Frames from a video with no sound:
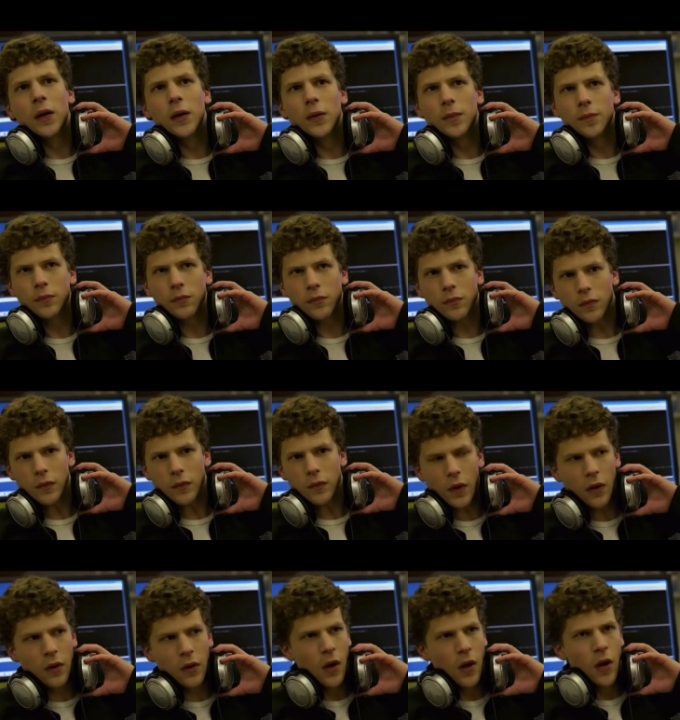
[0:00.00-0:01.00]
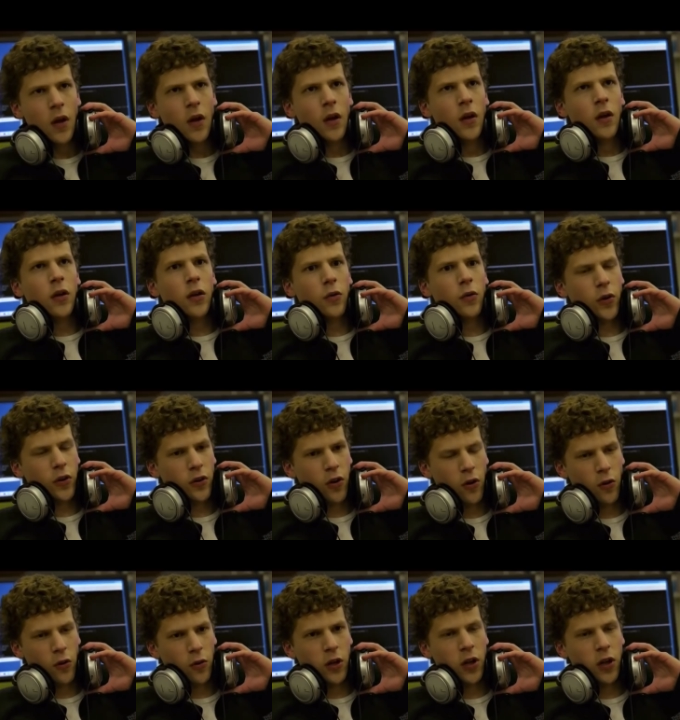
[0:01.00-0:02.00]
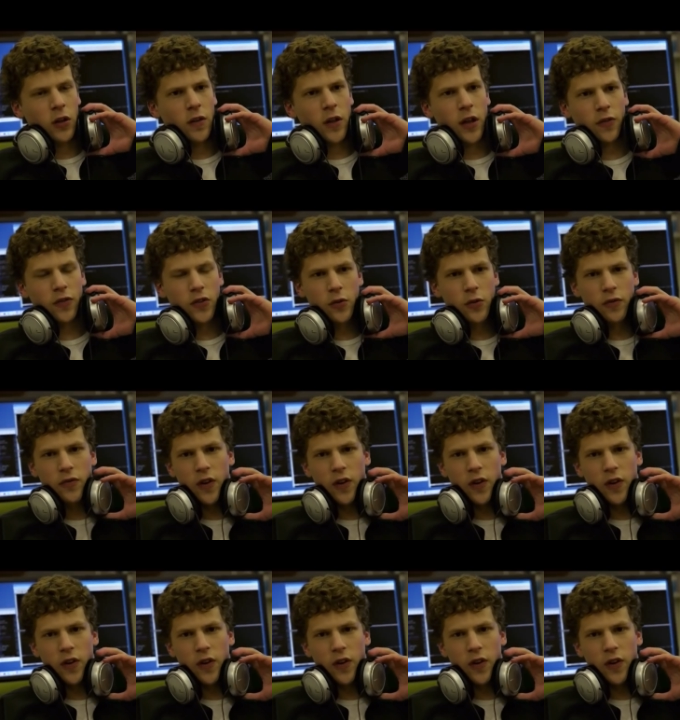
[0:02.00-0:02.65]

that you might hear. The more senior you get, the harder it is to